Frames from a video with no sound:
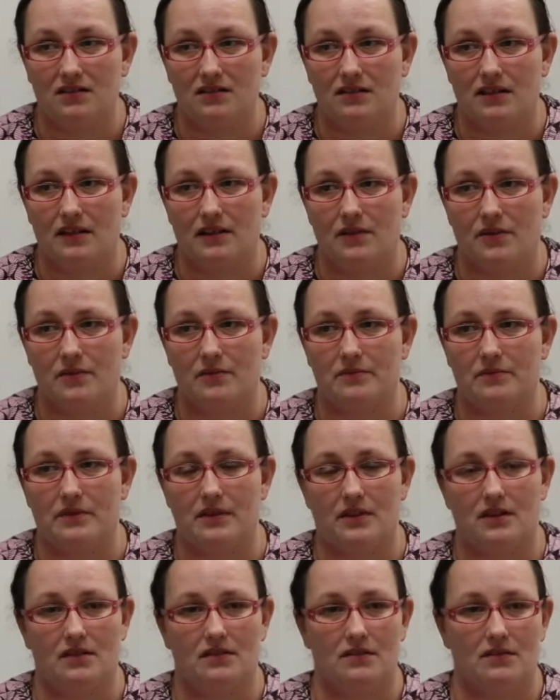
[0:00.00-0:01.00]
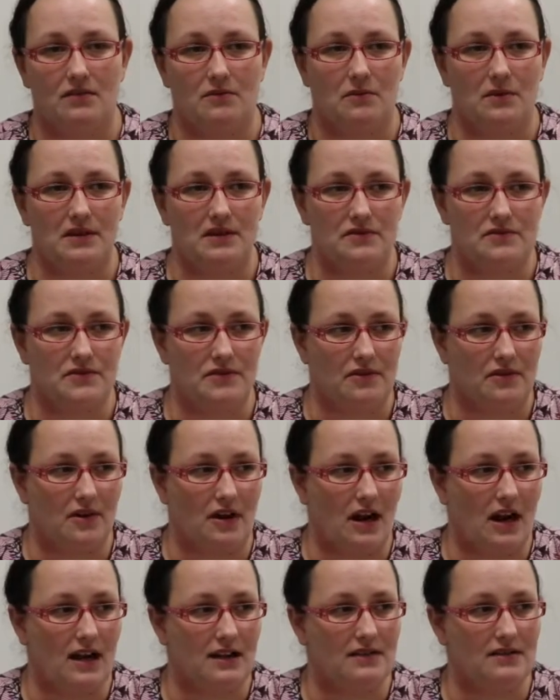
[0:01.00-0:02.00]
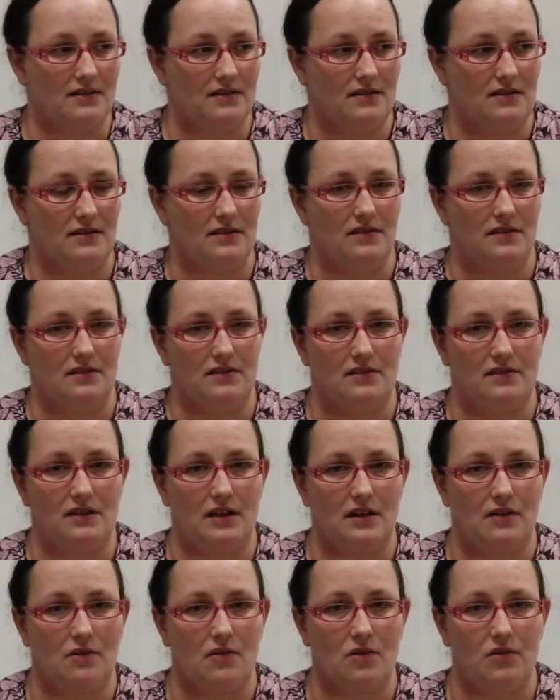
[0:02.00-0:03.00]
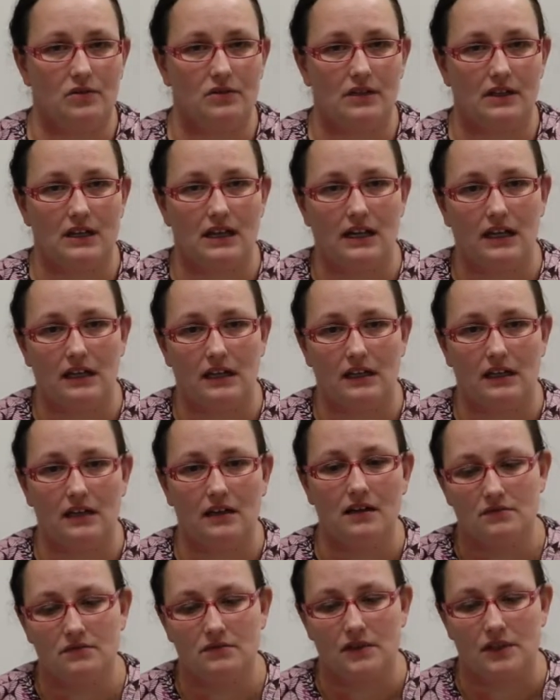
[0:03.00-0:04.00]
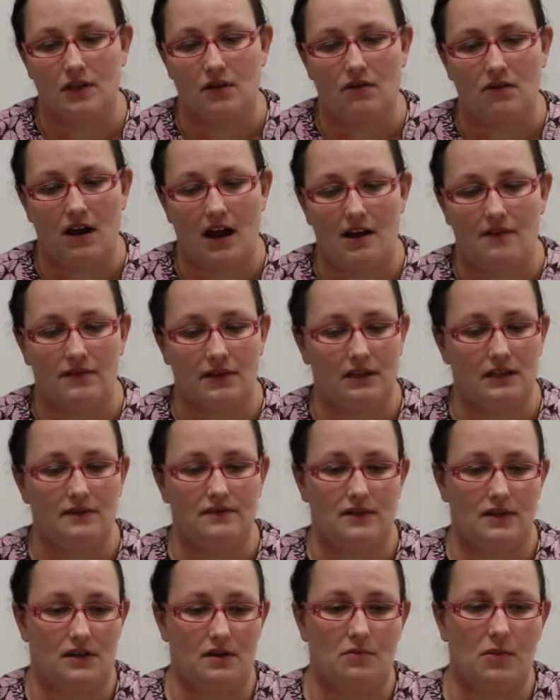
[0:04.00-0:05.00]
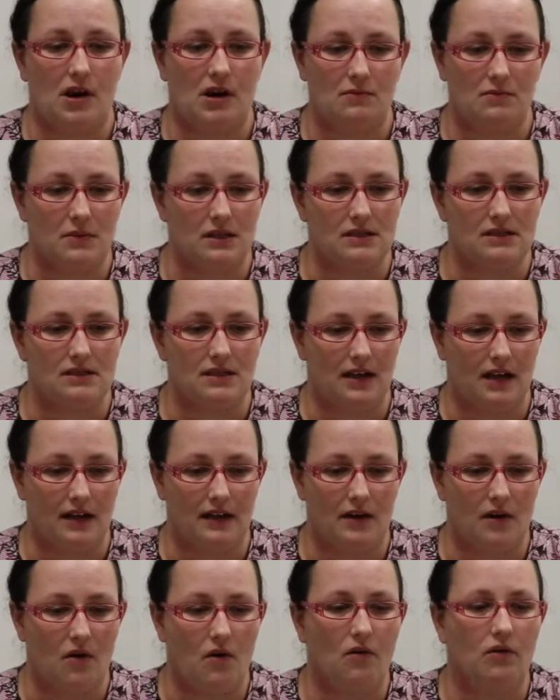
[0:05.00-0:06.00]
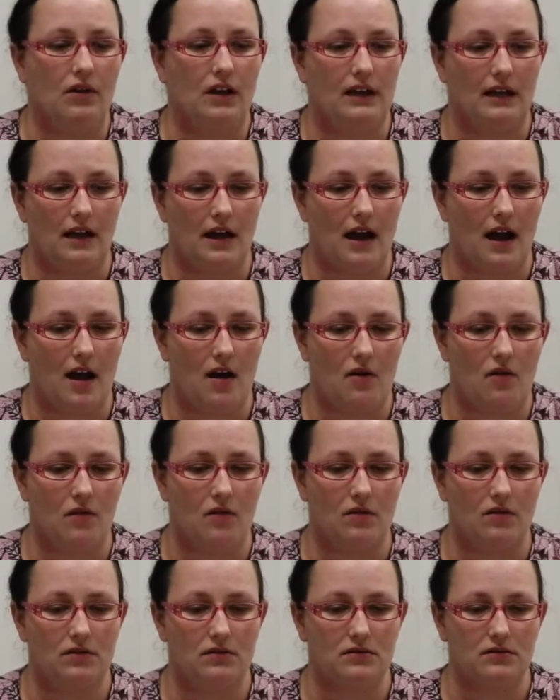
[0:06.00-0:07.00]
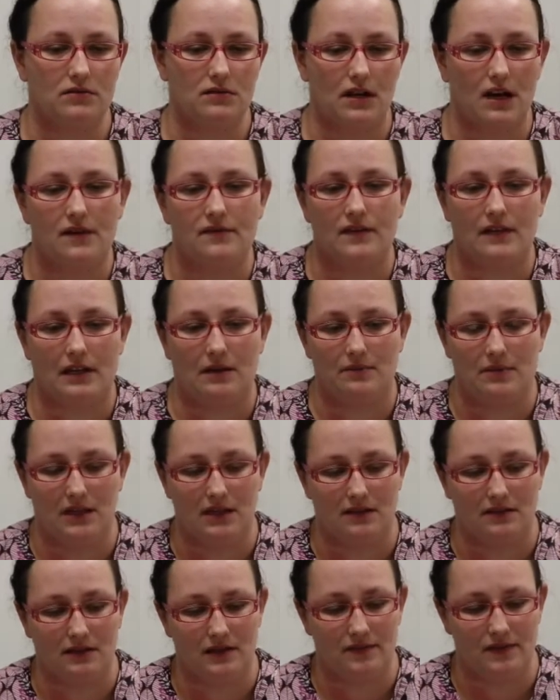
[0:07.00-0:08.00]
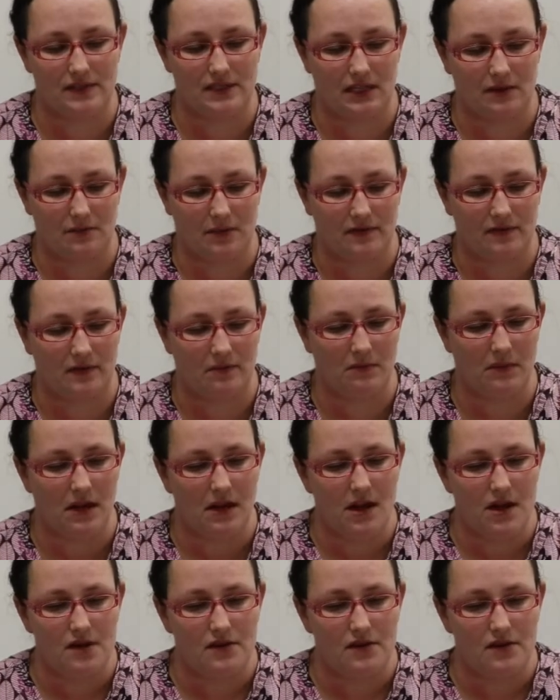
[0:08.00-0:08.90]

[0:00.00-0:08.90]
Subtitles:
You know, the windows are cracked and they don't hold in heat. You know, having lived in apartments, I know like how tough it can be to live in some of them.